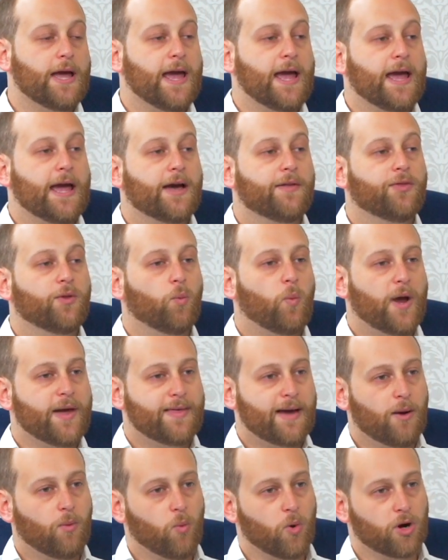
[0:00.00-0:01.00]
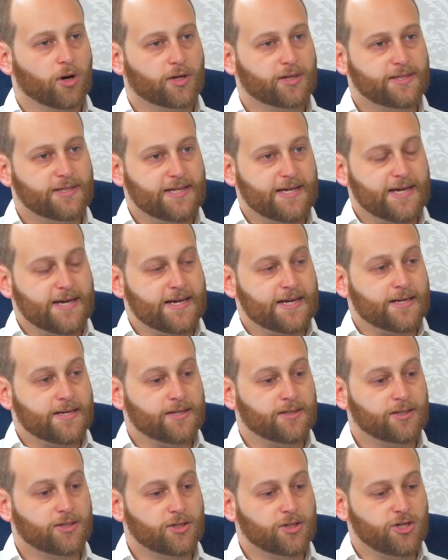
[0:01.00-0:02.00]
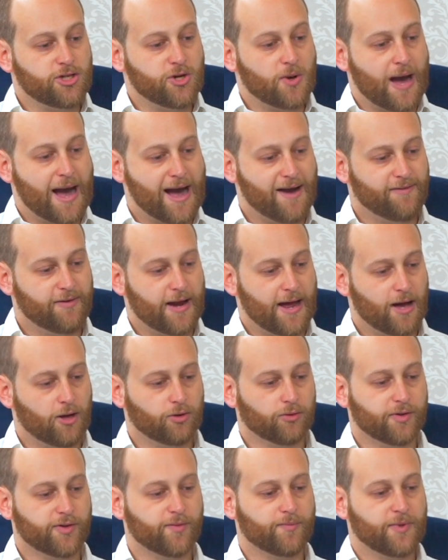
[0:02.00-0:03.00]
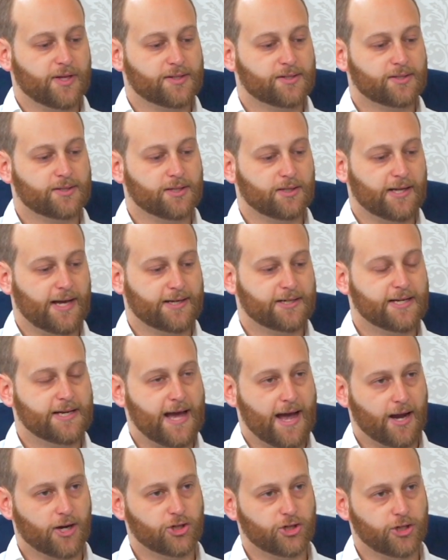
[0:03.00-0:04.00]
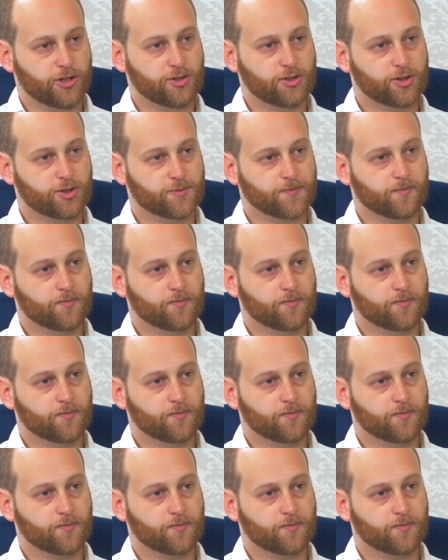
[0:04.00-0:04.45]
And the way that works is you have an algorithm that's selecting actions,